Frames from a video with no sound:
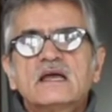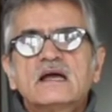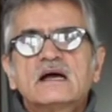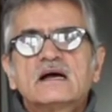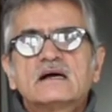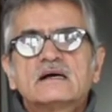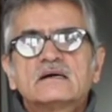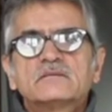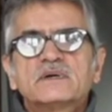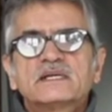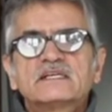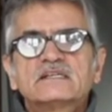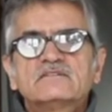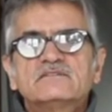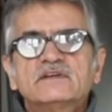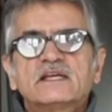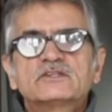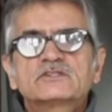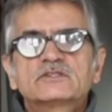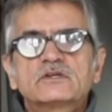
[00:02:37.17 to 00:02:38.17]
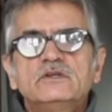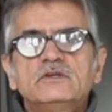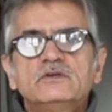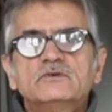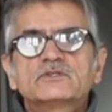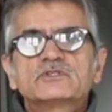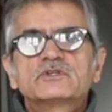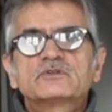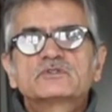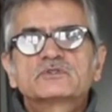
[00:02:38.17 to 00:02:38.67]
but eventually you
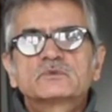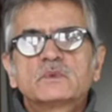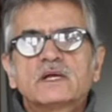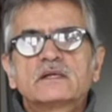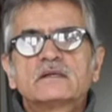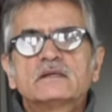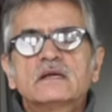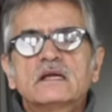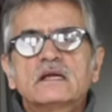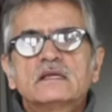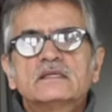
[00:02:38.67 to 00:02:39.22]
choose one